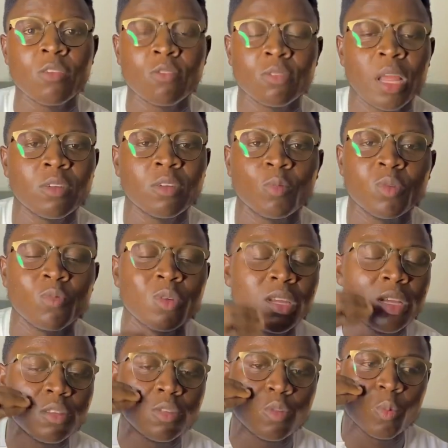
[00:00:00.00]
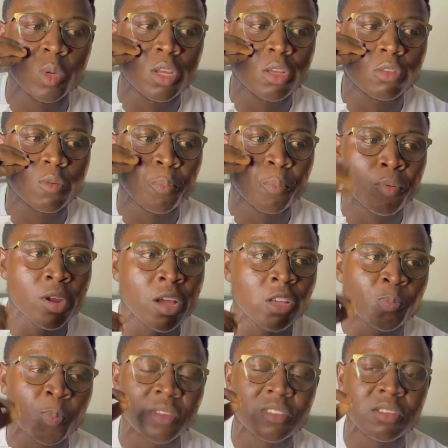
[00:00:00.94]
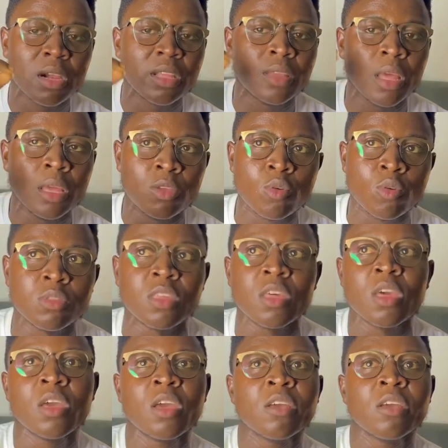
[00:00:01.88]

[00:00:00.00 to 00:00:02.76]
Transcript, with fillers: Like we, we need to we need to pray, especially the youth.